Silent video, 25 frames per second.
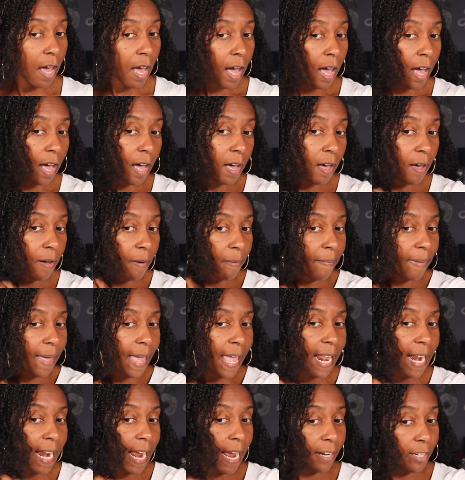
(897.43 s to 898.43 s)

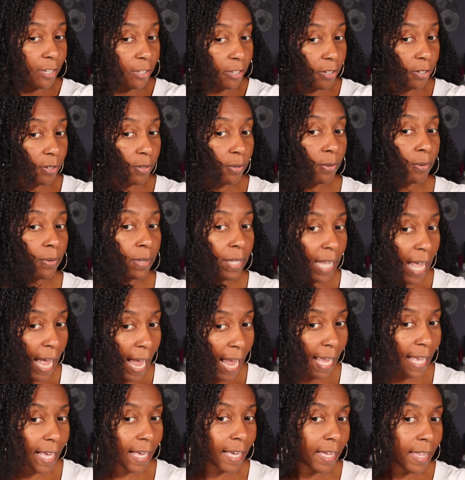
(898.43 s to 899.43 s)
And I do
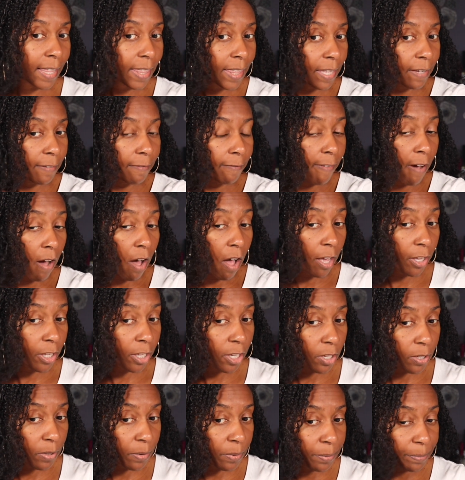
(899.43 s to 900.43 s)
like the
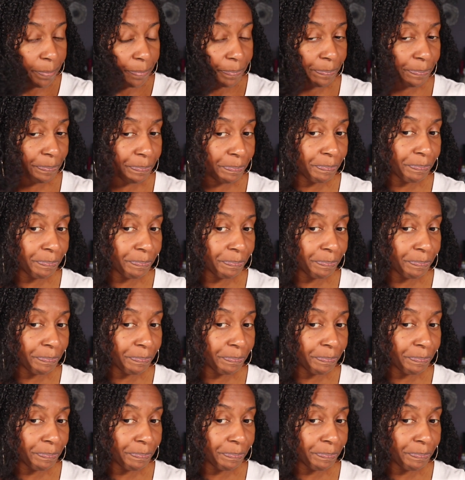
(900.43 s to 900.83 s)
volume.